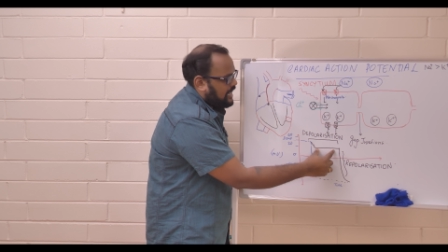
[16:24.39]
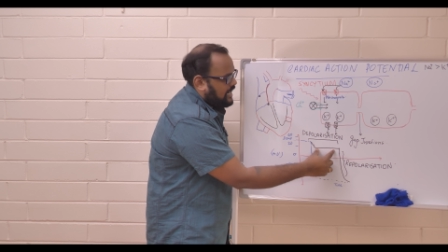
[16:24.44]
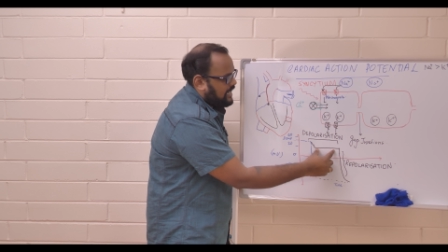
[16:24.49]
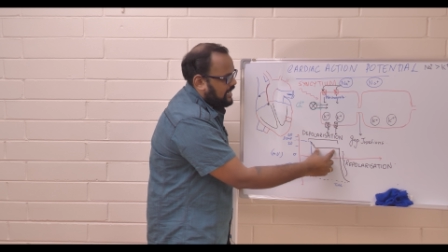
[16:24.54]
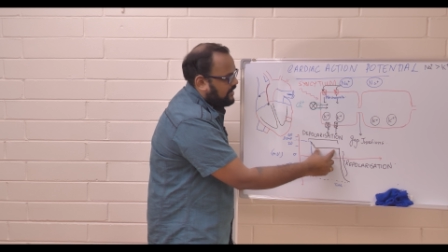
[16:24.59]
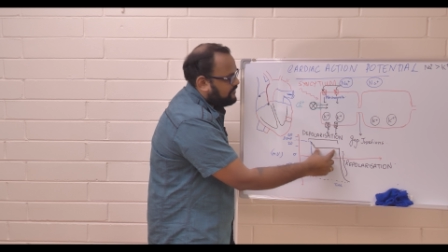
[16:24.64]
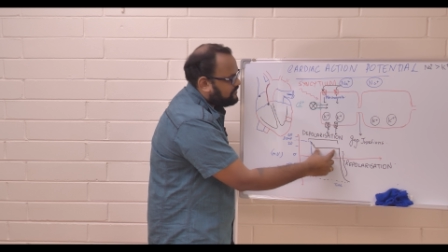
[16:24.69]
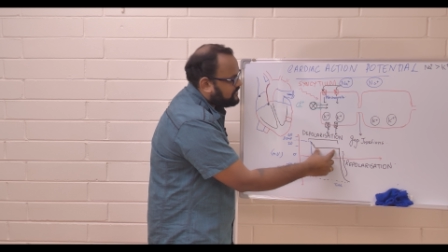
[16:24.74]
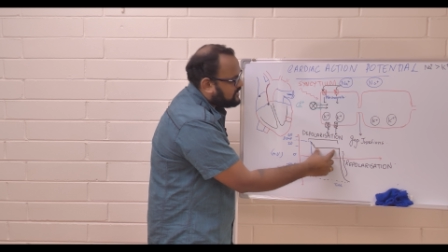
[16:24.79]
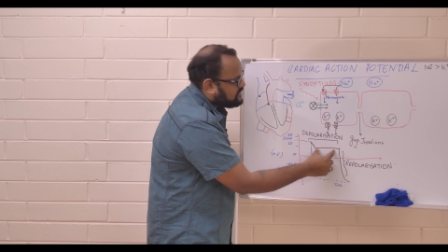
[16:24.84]

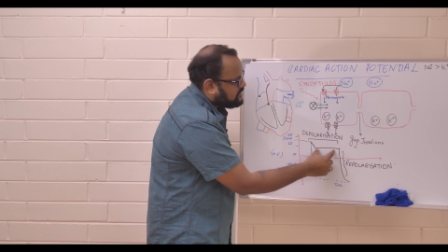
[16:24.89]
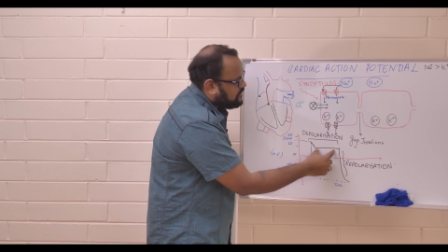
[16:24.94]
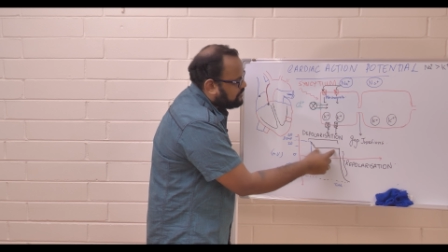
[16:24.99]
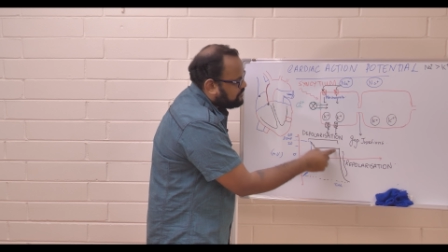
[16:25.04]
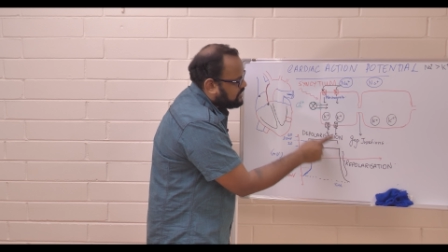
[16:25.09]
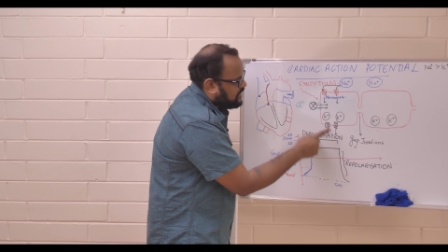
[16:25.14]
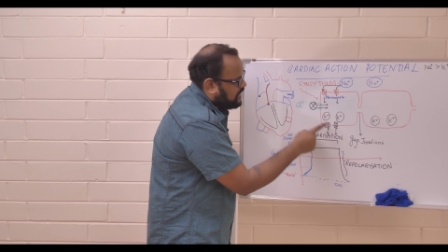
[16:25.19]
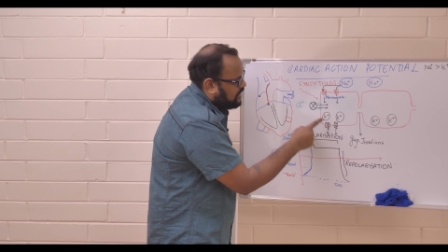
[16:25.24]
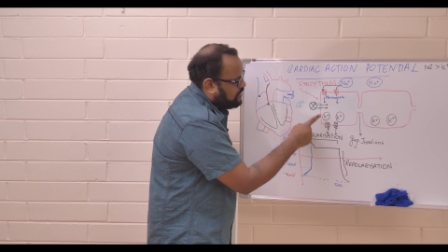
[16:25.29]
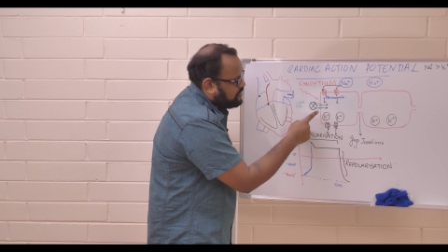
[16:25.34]
and after
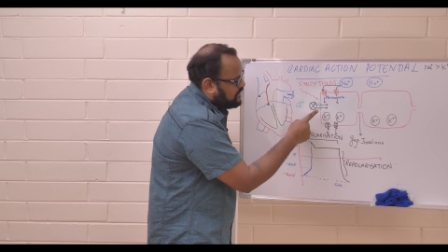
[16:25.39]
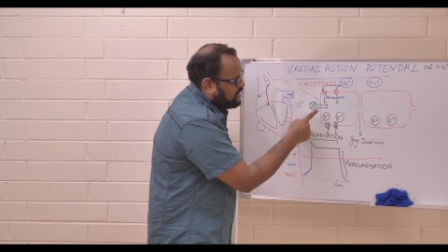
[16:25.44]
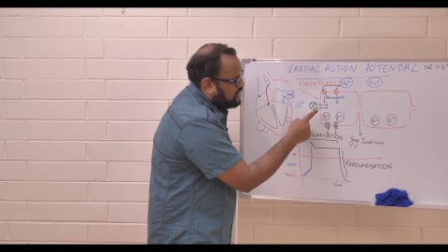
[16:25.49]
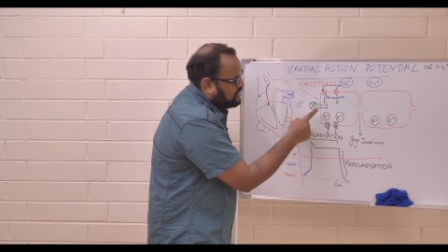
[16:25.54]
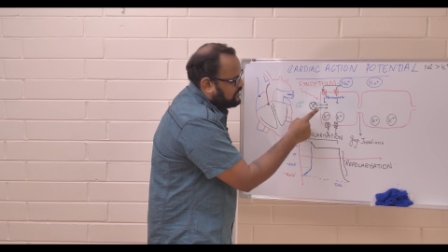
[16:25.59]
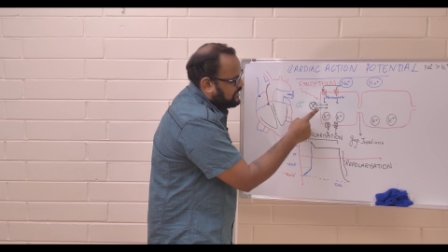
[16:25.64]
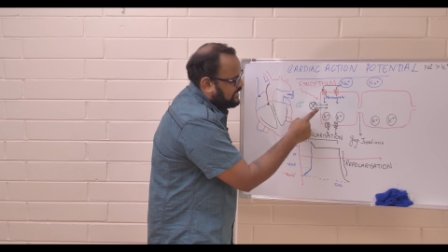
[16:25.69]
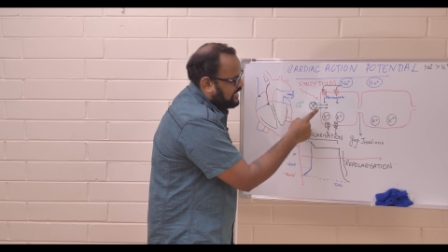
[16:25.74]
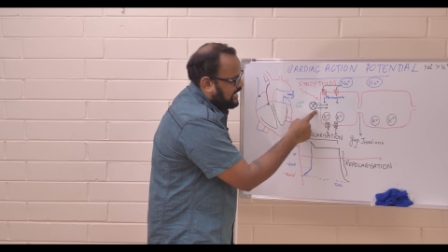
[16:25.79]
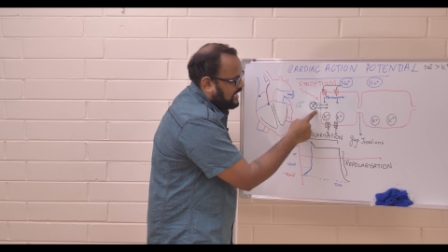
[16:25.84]
some time
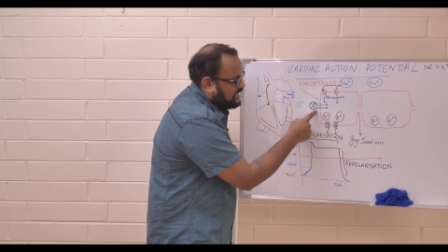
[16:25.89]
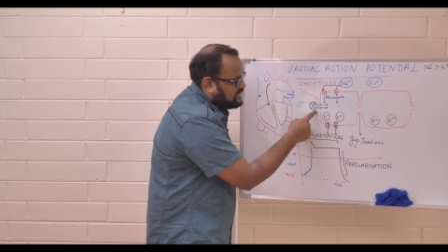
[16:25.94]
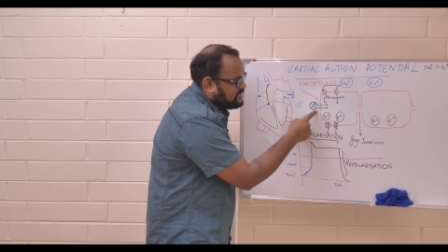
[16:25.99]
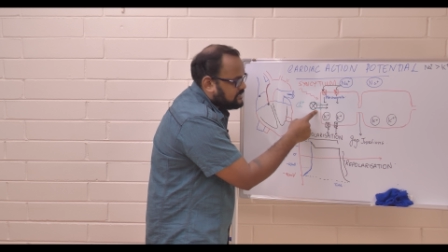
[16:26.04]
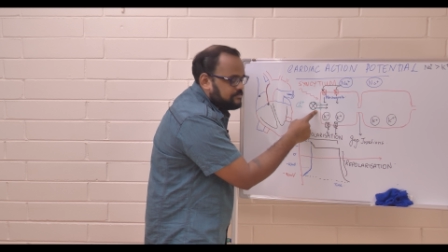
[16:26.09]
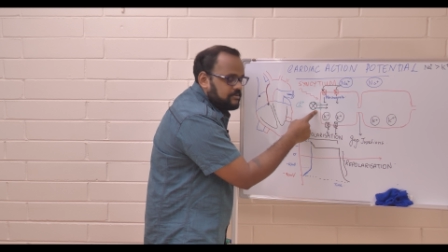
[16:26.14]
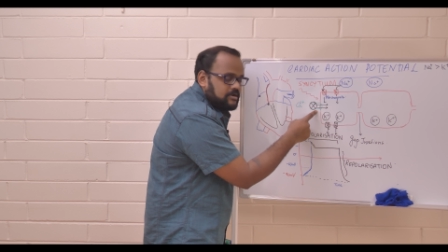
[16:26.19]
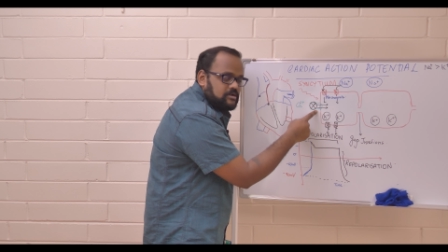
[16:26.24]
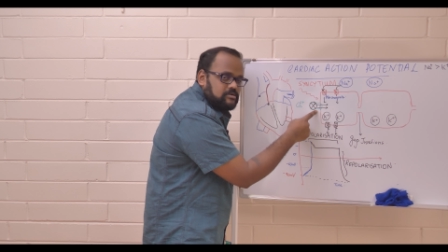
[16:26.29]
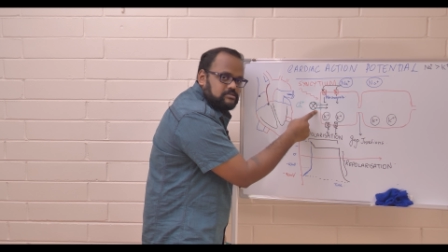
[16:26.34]
the
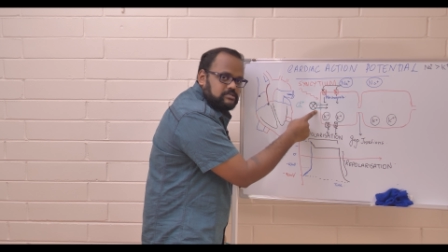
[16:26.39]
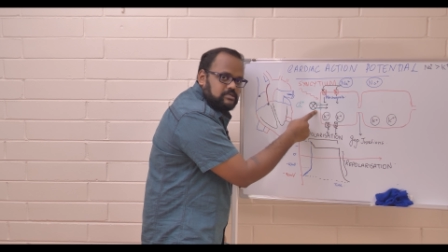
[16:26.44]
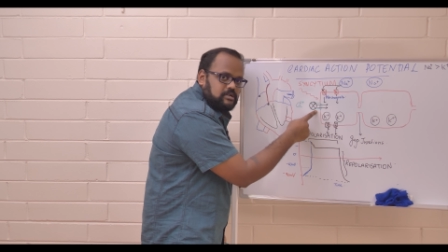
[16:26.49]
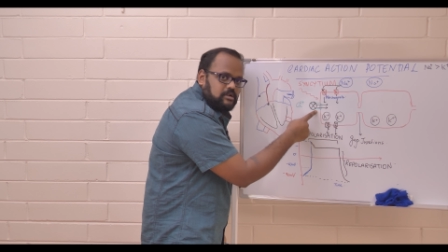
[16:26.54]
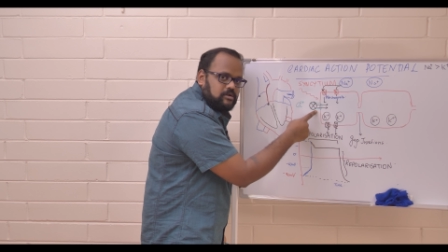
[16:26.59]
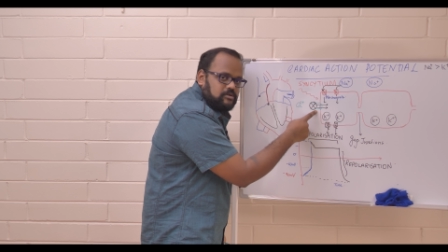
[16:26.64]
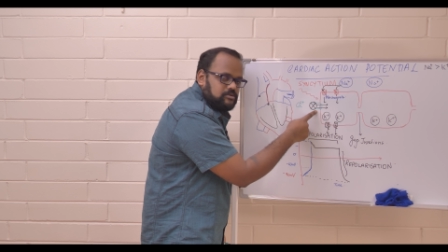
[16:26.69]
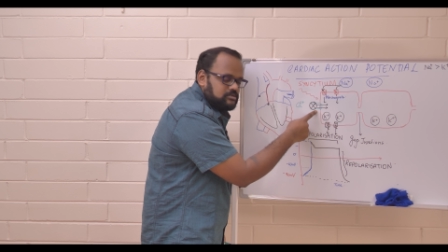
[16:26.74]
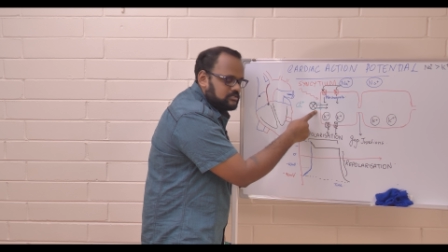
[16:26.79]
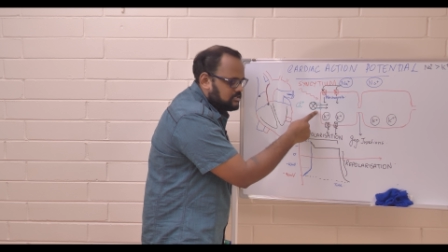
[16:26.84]
calcium ions
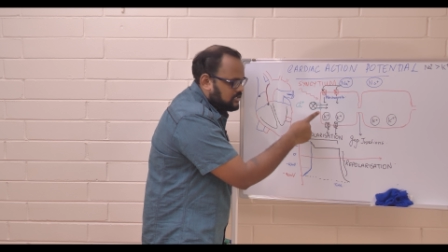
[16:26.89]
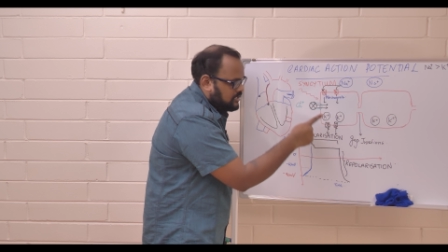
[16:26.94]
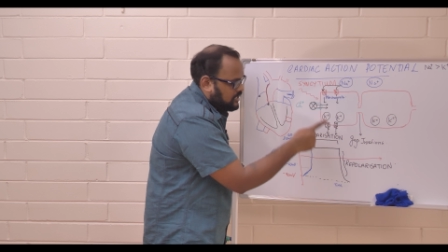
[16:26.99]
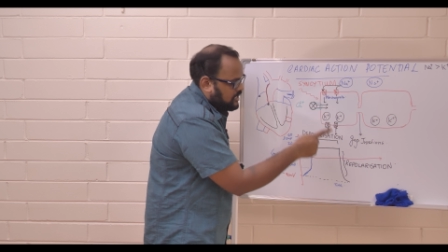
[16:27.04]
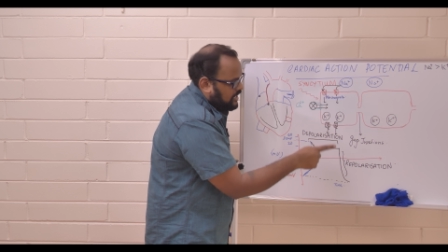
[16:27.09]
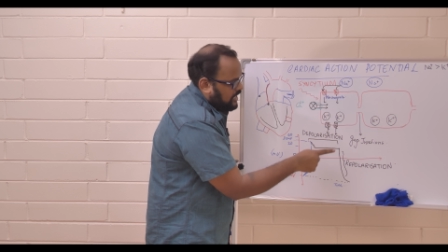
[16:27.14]
close,